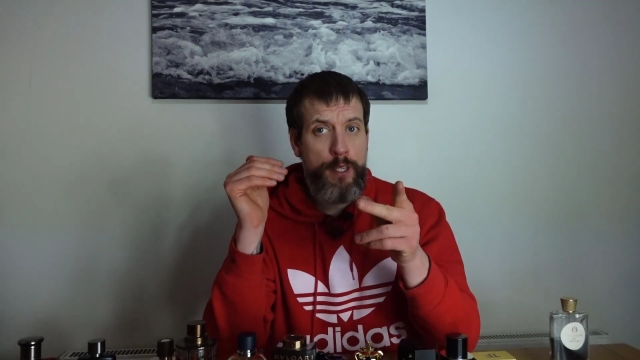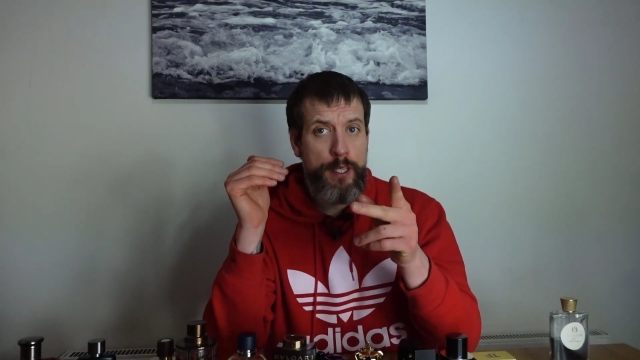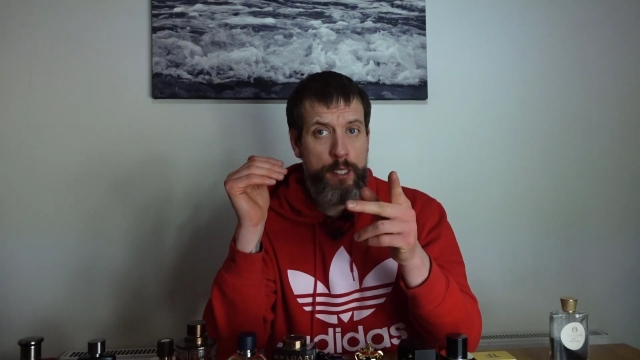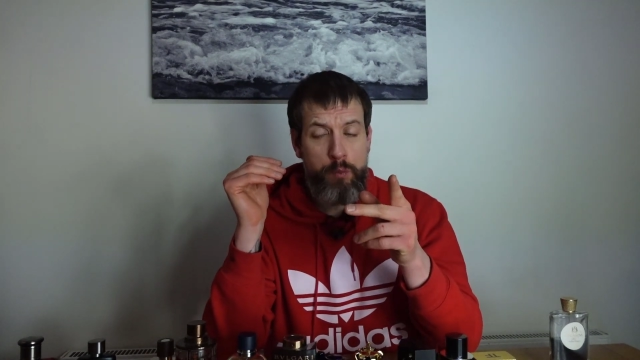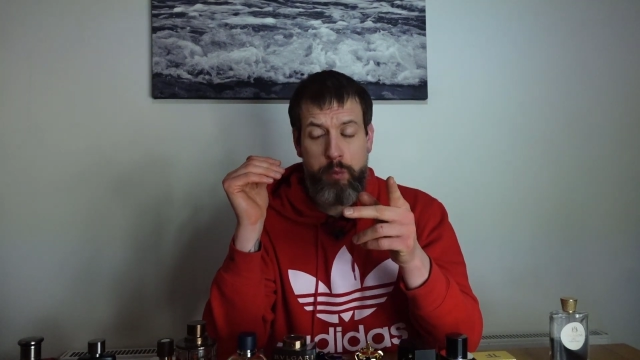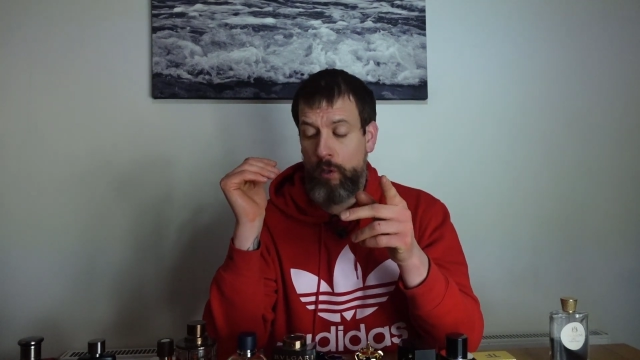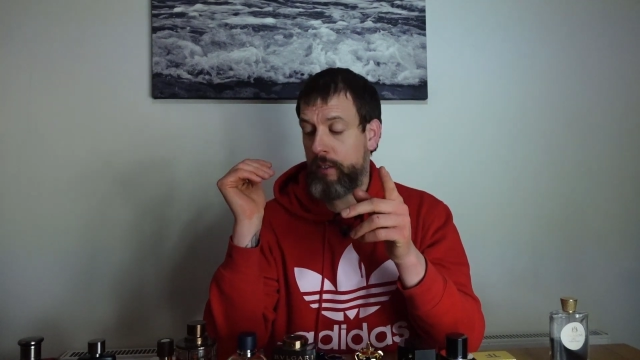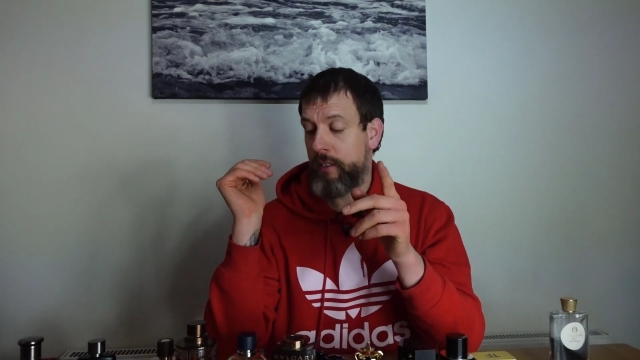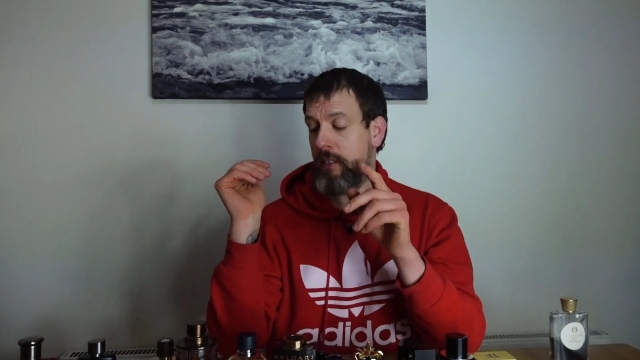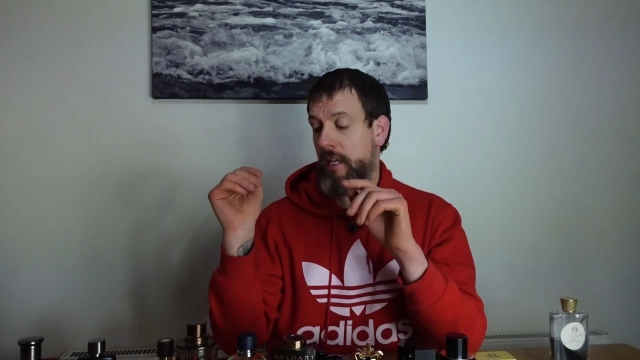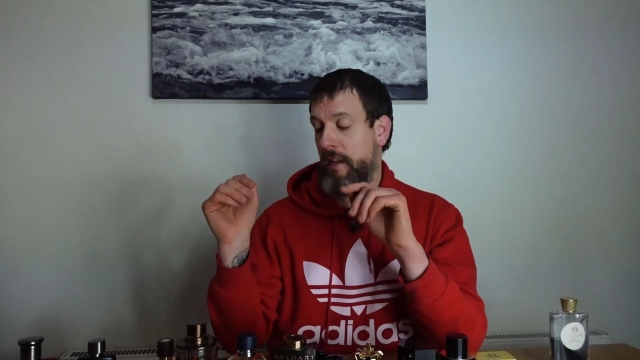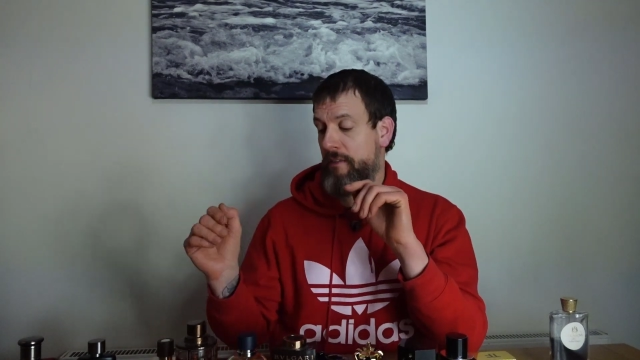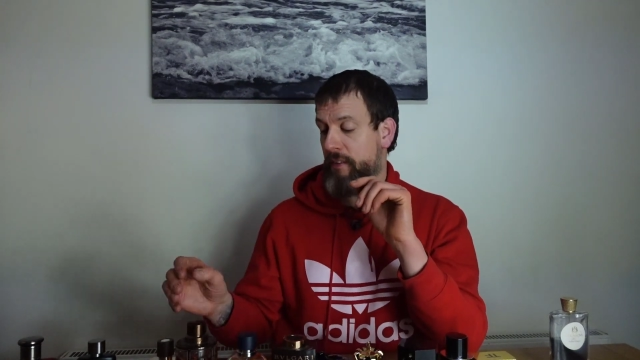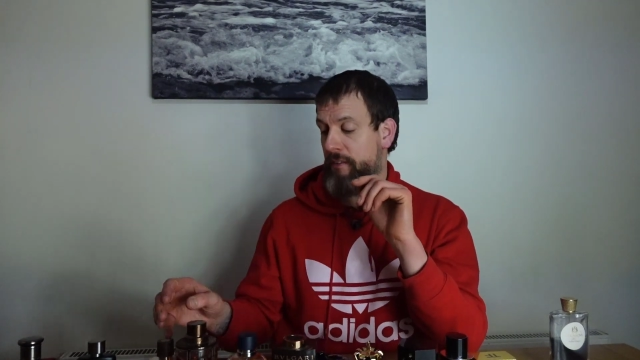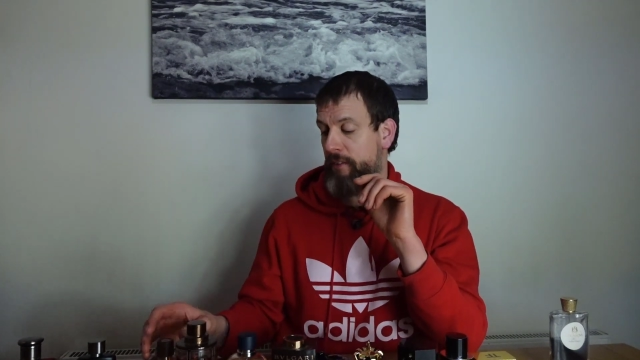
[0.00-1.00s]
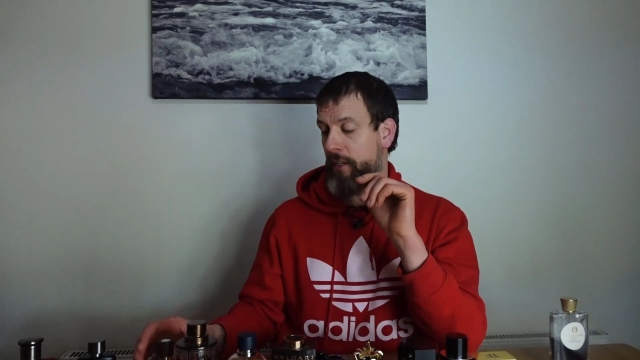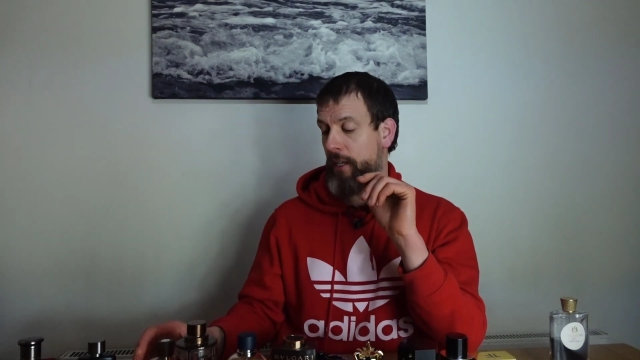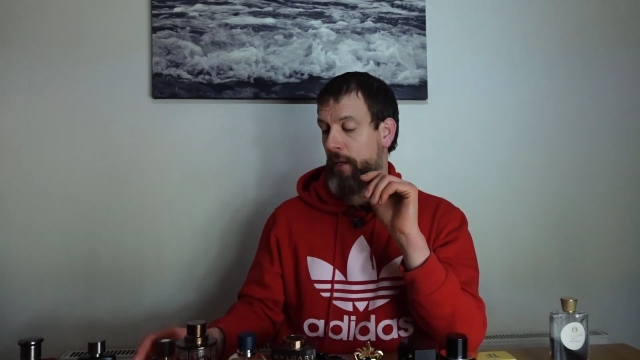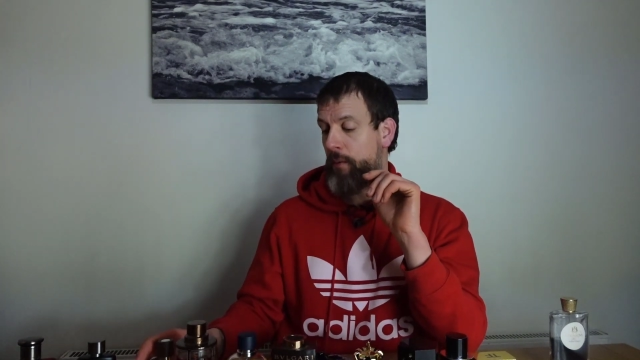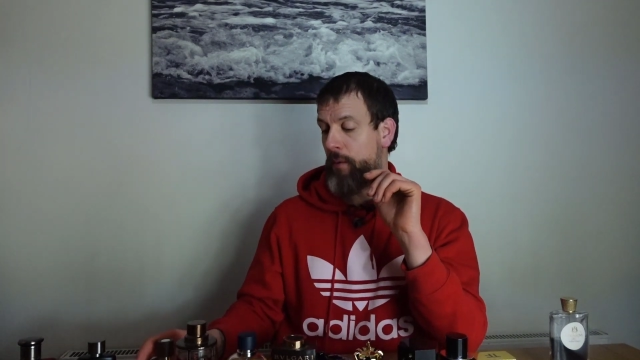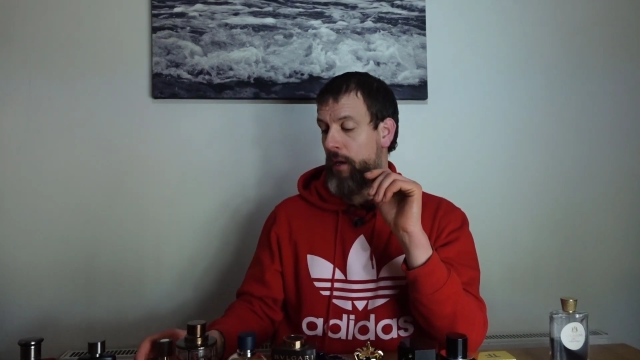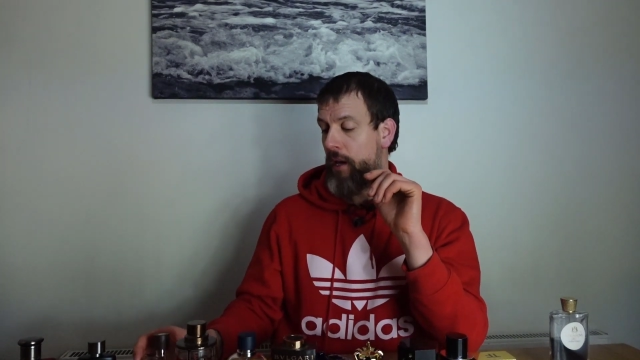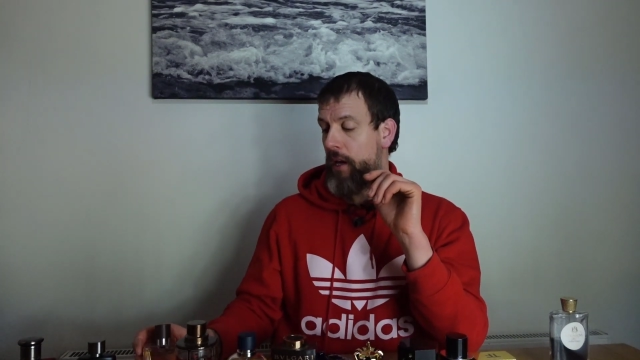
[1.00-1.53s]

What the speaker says: this one's definitely for you.